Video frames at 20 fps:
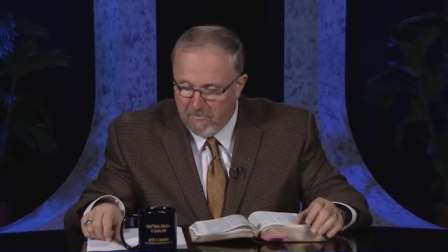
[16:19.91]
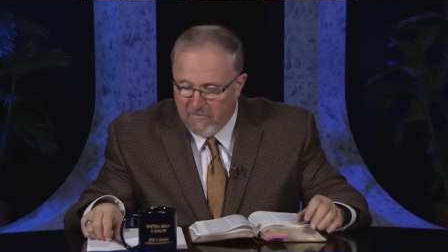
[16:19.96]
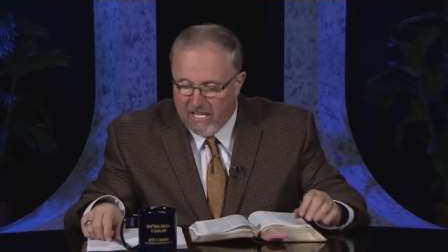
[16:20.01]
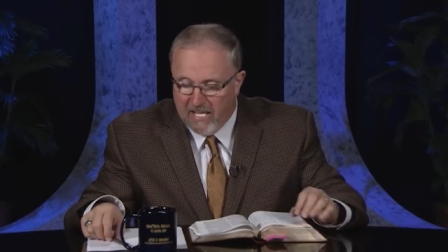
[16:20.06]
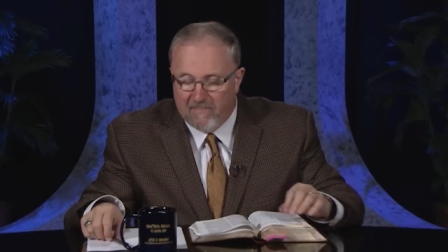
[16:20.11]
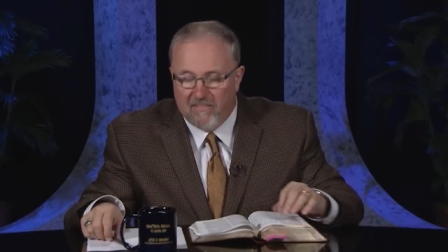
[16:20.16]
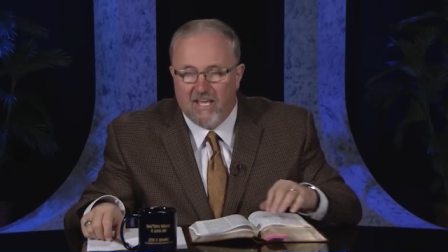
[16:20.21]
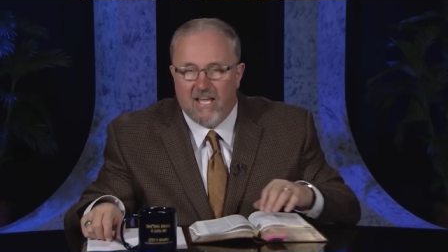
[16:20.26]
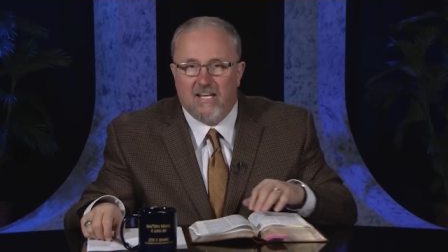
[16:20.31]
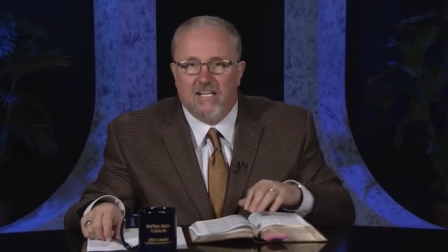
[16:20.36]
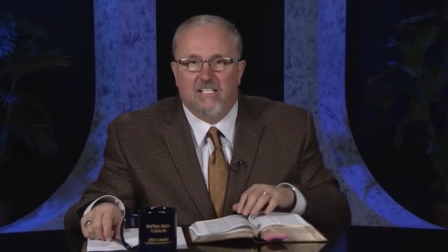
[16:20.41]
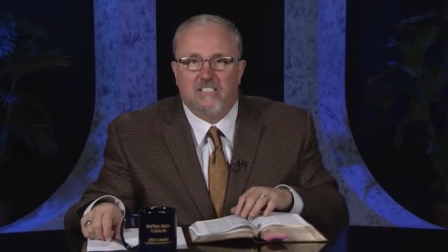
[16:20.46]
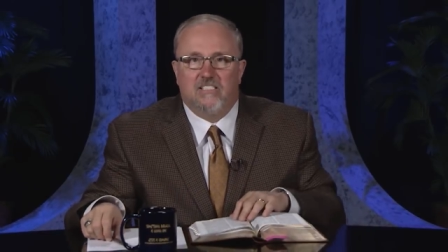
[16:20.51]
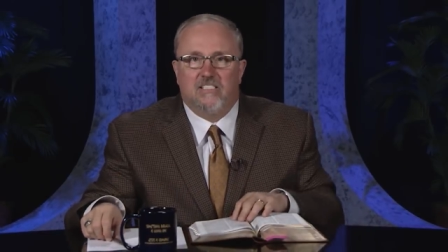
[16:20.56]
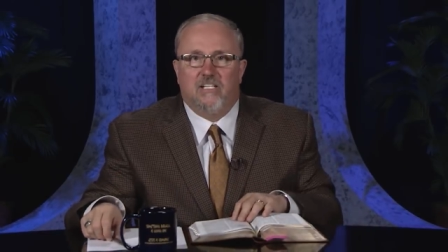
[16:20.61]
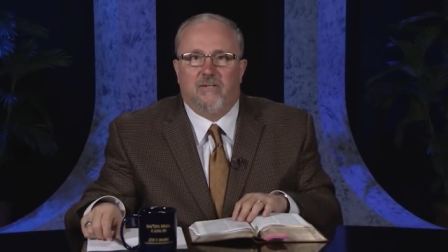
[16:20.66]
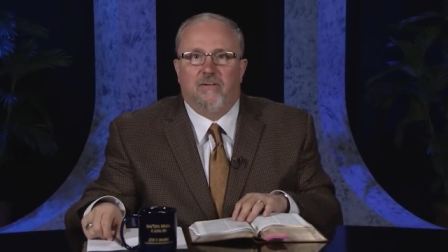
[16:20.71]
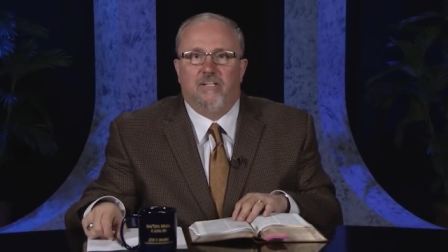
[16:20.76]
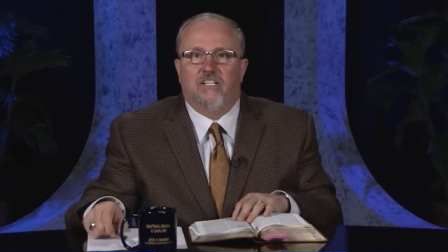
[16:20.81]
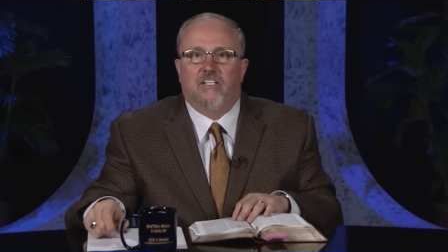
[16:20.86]
And that is
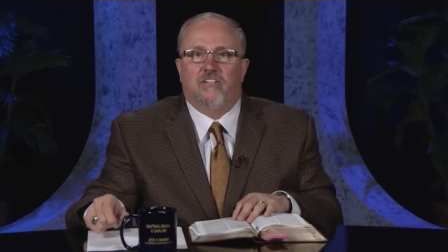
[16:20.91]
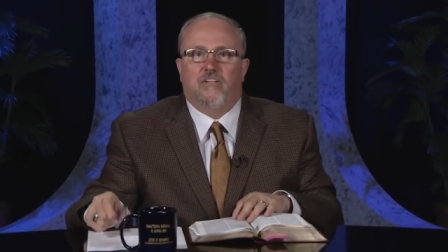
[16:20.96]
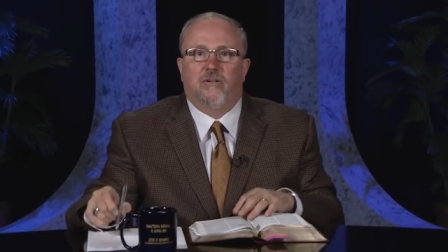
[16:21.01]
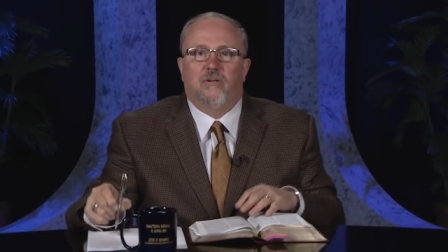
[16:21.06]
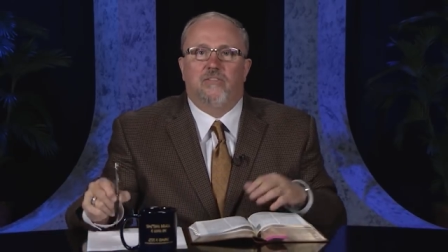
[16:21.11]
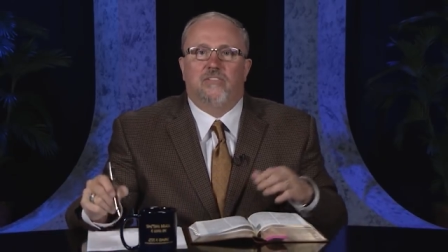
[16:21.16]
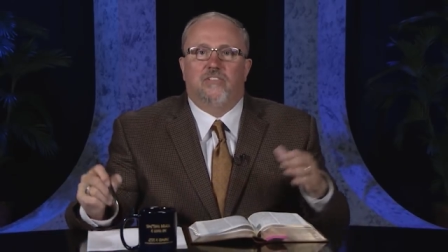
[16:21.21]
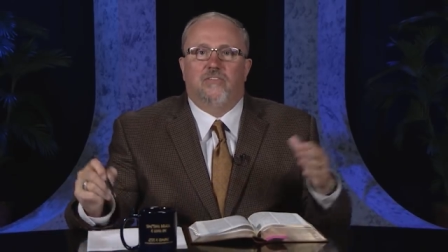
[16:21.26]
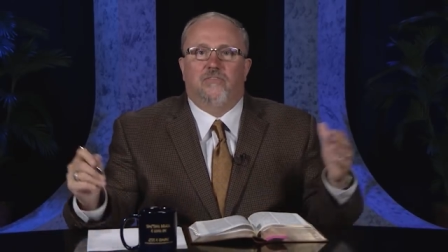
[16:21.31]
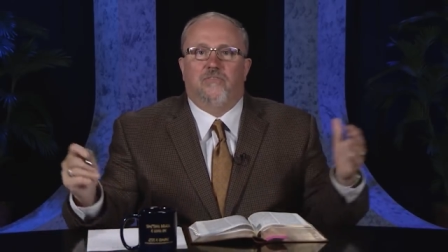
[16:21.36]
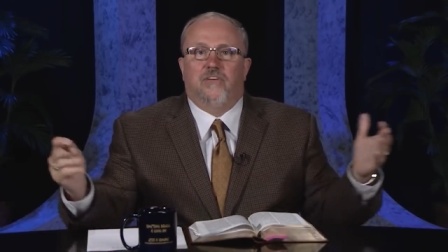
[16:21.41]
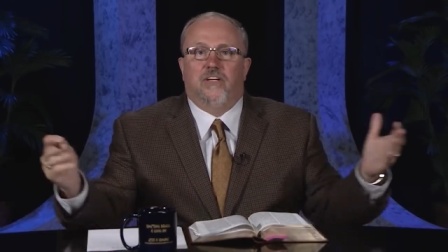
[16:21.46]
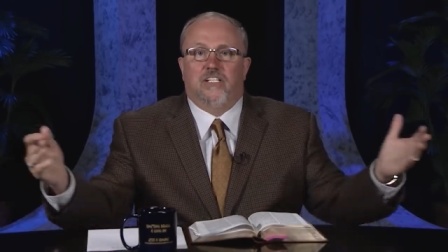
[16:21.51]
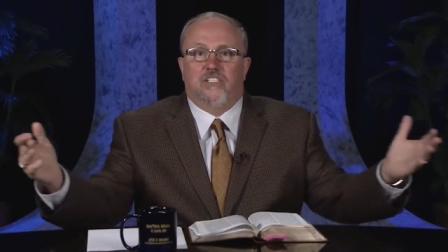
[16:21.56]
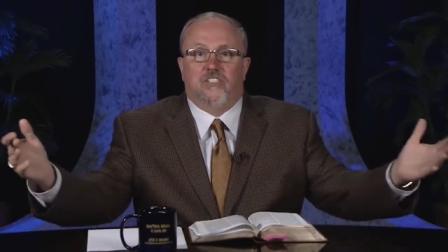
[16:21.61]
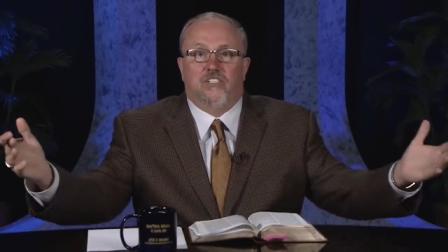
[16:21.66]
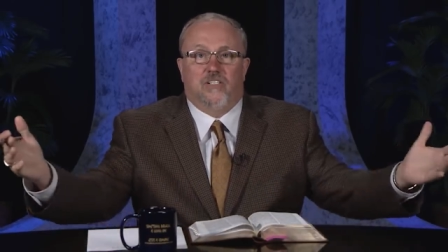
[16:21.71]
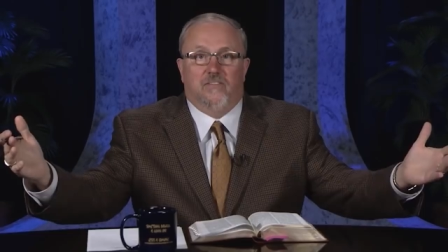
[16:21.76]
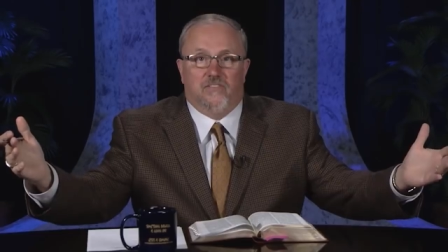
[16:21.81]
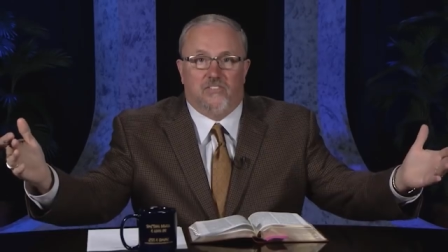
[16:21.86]
during the
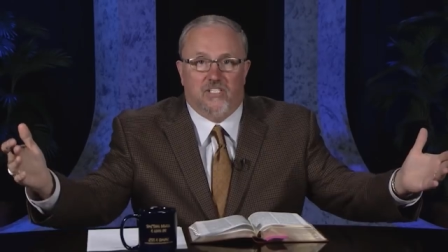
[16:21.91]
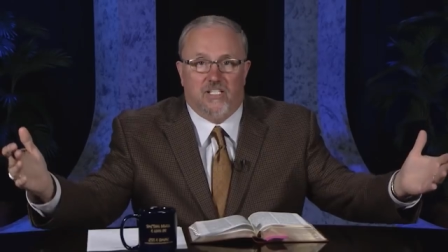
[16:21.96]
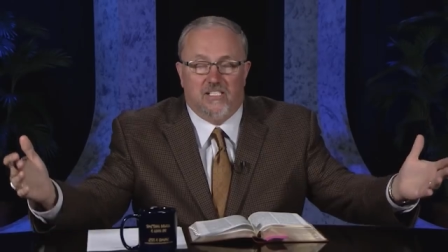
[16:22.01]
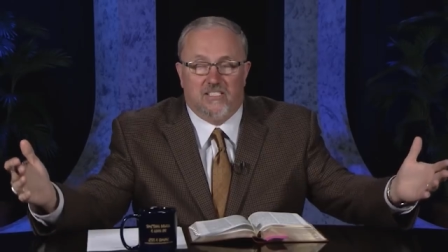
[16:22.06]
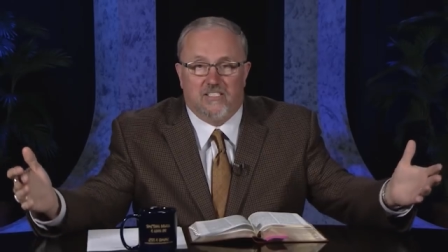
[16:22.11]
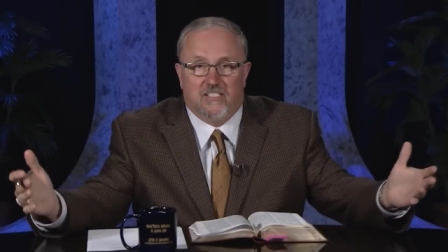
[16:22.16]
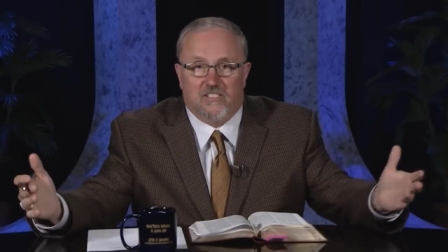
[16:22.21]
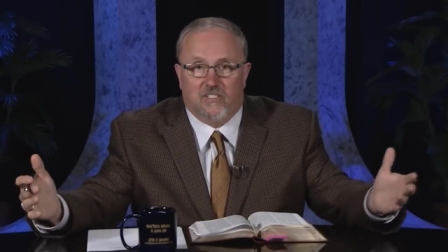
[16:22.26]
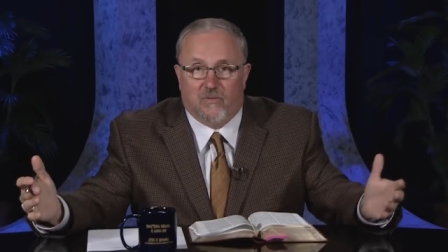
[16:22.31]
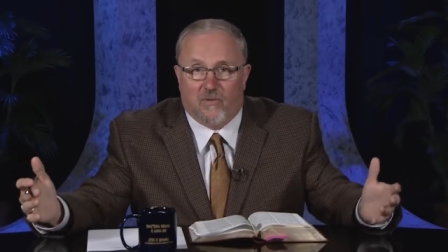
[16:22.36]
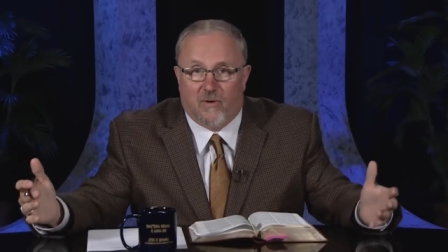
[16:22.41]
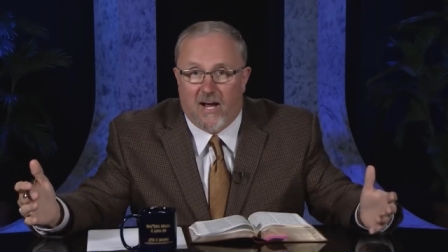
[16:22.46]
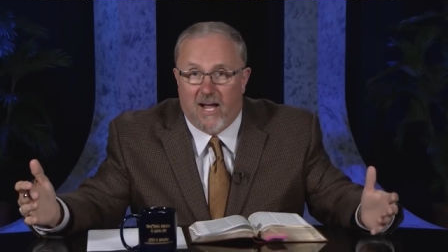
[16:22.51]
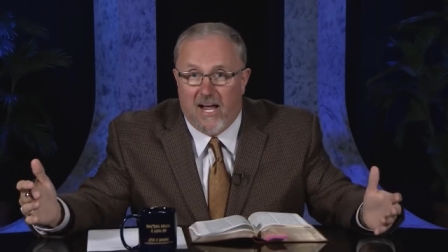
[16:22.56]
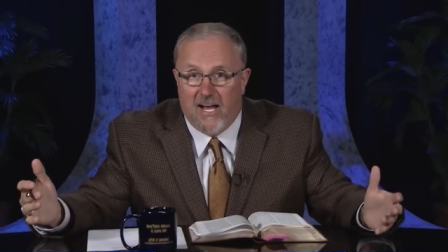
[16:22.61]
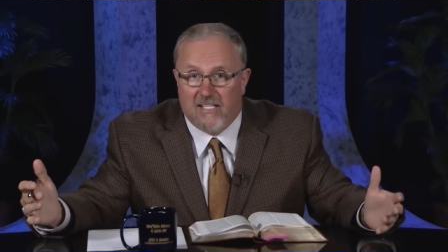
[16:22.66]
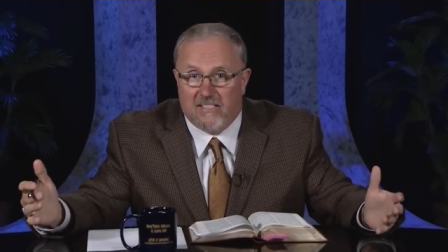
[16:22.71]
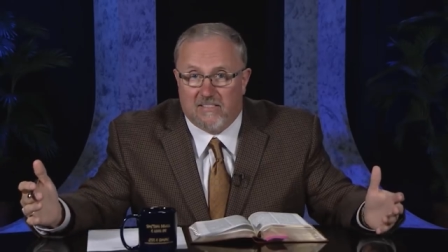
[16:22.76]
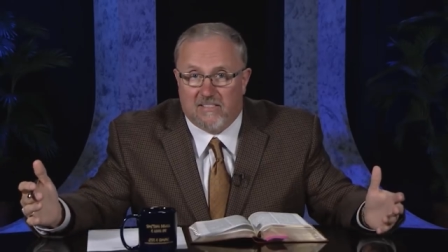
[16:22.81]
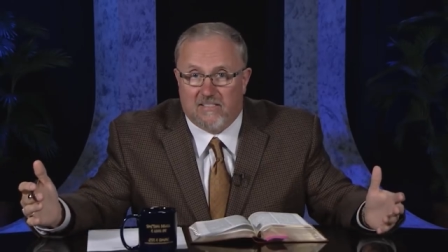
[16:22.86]
crucifixion of Jesus
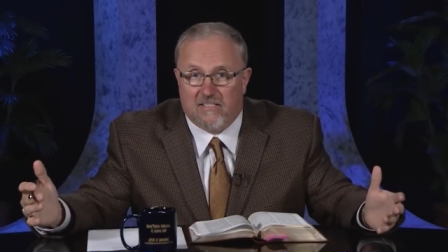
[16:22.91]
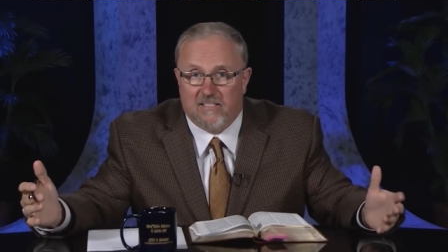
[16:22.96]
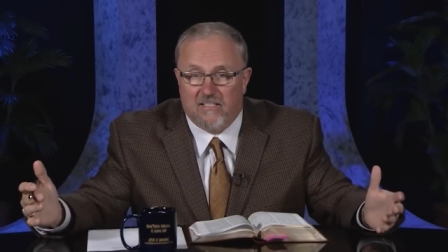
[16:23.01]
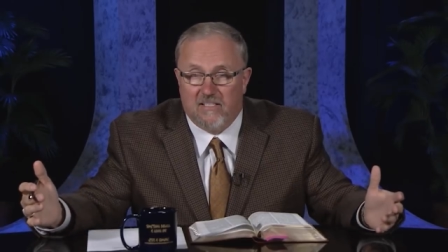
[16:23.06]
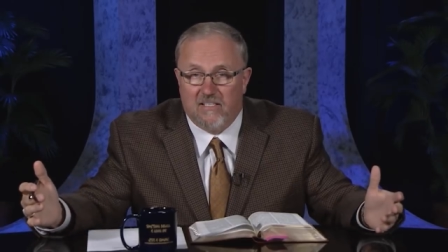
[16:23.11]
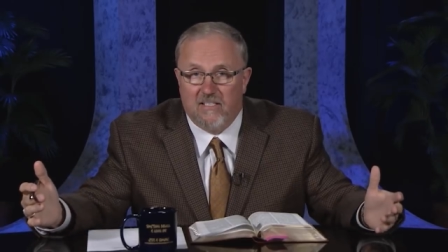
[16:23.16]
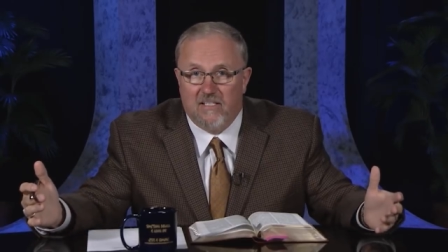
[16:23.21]
Christ.